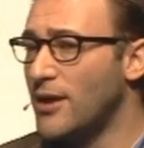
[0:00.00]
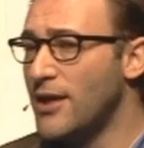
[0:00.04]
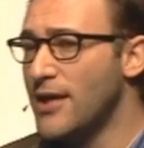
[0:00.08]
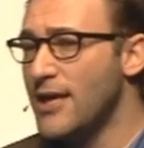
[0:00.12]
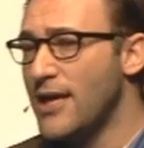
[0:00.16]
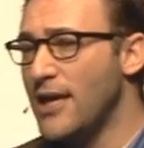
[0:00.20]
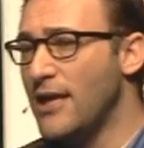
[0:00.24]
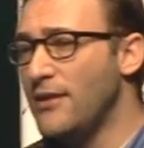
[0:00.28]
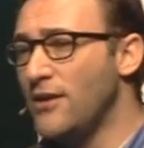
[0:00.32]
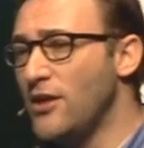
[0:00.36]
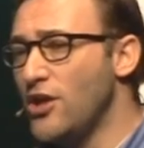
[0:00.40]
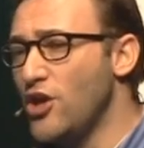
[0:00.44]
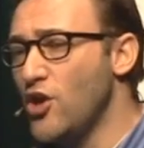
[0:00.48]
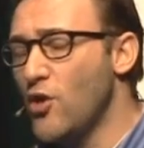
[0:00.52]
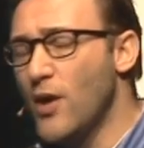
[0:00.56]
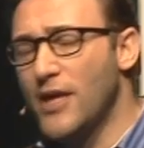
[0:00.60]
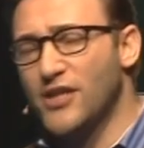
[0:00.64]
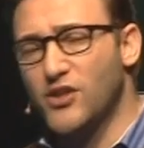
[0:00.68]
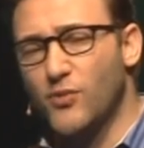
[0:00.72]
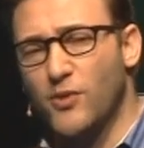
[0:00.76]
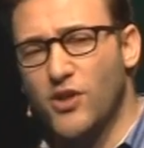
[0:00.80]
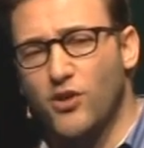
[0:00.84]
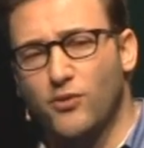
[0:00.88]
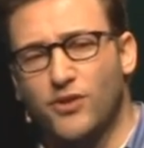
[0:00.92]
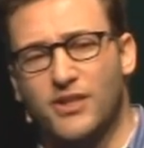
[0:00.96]
In the US,
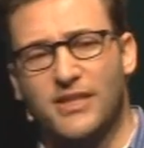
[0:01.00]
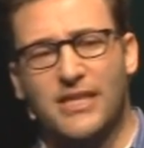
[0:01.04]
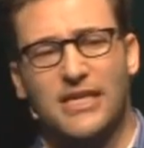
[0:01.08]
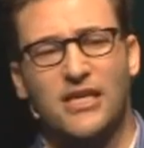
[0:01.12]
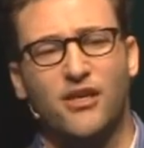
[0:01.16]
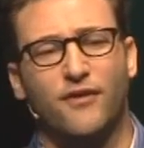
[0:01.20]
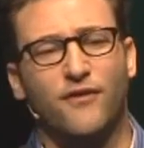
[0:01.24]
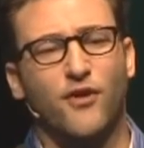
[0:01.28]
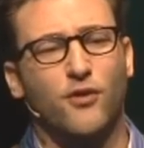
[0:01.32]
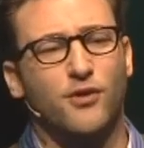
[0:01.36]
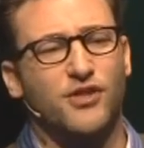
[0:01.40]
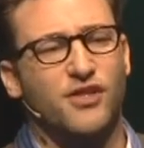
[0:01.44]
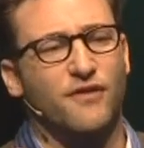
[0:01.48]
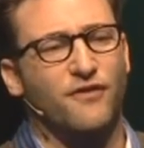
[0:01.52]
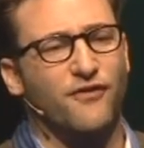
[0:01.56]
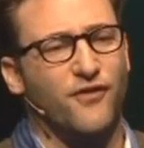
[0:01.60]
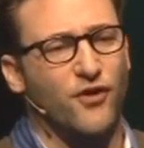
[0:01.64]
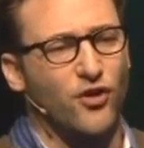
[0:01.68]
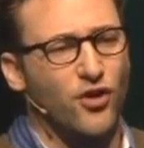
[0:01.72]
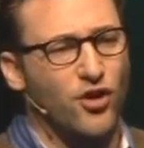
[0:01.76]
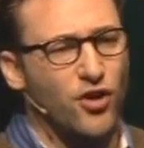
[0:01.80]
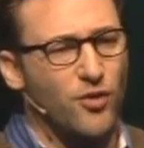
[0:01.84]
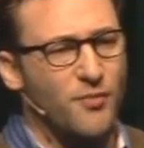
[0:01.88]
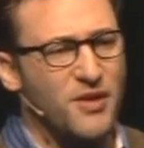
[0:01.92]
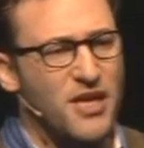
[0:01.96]
we use TiVo as a verb.